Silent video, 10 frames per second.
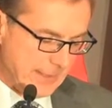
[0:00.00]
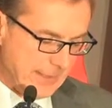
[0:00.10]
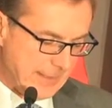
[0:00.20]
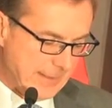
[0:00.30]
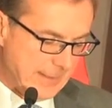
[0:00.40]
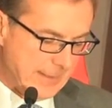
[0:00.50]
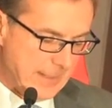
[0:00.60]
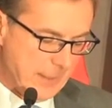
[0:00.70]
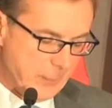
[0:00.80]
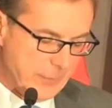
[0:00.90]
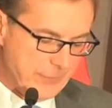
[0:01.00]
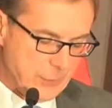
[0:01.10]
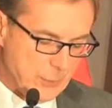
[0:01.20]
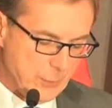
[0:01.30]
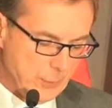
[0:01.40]
Uh, a number of
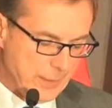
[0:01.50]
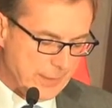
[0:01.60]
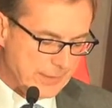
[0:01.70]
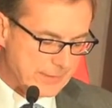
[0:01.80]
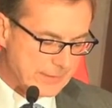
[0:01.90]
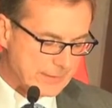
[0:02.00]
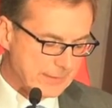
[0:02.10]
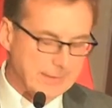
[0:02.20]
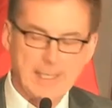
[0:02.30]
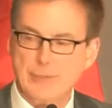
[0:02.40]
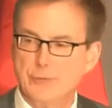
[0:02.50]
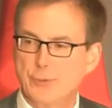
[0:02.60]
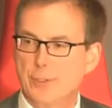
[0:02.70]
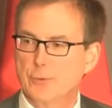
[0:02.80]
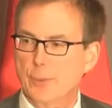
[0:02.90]
you were with us uh, last
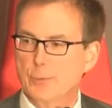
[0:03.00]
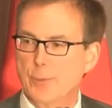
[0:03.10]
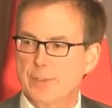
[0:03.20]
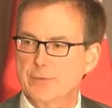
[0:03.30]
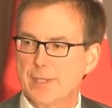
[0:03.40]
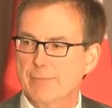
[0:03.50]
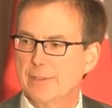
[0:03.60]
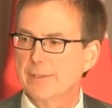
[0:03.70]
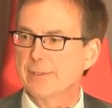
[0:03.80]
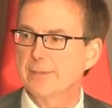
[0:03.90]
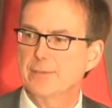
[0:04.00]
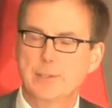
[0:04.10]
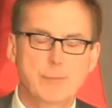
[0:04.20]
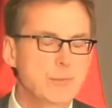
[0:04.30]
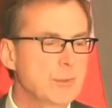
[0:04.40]
year, October 27.
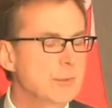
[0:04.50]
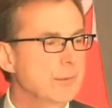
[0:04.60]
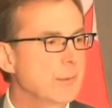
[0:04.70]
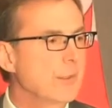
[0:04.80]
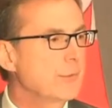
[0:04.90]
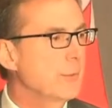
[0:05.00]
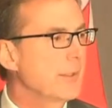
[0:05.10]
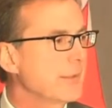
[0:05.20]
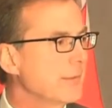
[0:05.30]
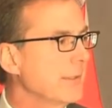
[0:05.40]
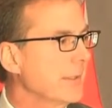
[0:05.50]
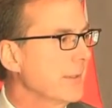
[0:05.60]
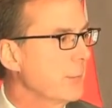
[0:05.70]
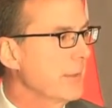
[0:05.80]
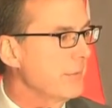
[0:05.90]
Some of you were also with us
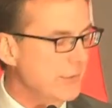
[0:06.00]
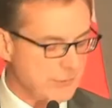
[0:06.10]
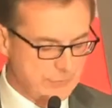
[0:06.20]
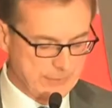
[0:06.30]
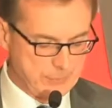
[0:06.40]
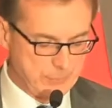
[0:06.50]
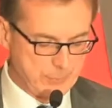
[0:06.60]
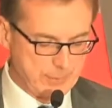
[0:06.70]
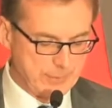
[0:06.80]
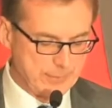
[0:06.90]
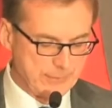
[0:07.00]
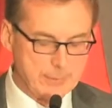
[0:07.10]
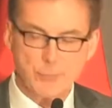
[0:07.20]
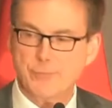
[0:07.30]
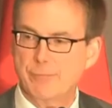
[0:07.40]
uh, the previous year, December, tw- uh,
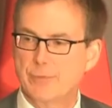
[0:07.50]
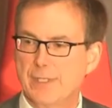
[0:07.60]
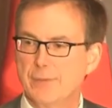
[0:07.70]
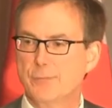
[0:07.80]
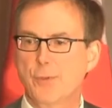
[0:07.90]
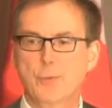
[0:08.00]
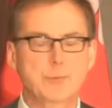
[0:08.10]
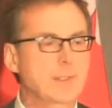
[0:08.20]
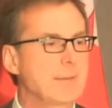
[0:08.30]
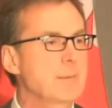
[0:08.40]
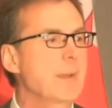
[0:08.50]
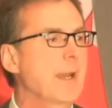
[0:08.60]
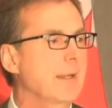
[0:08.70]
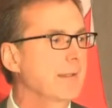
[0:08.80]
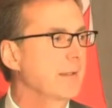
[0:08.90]
December 15th. For those who are coming
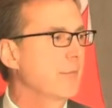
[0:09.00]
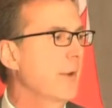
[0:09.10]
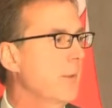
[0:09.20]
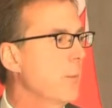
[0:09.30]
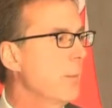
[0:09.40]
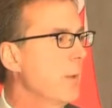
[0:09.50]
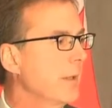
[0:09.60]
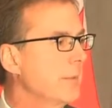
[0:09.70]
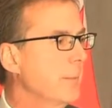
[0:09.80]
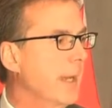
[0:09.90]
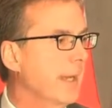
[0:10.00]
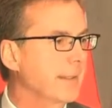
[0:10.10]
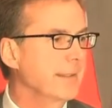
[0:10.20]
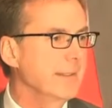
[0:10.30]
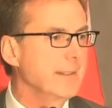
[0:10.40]
back, a very warm welcome
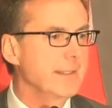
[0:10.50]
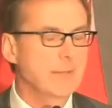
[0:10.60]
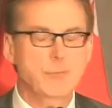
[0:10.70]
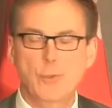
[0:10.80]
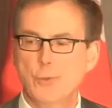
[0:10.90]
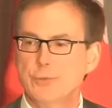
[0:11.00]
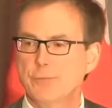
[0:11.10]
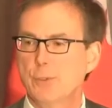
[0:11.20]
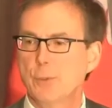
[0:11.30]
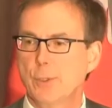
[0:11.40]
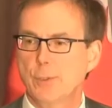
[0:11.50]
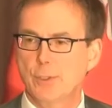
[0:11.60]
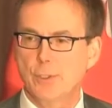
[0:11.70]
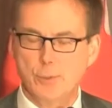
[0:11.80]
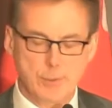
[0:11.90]
back. And for those of you who are,
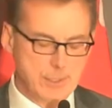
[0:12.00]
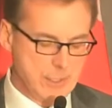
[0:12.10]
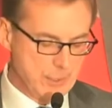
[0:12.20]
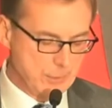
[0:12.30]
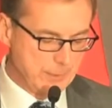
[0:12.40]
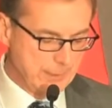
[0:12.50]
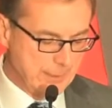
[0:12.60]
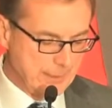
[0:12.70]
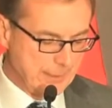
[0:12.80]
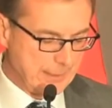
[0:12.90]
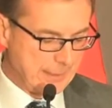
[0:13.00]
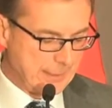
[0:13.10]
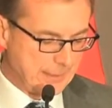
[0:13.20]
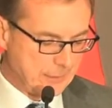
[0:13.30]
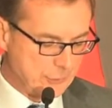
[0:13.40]
who are new, uh,
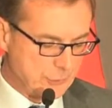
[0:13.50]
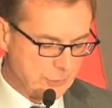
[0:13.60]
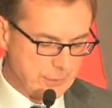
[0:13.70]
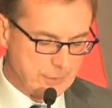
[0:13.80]
I can assure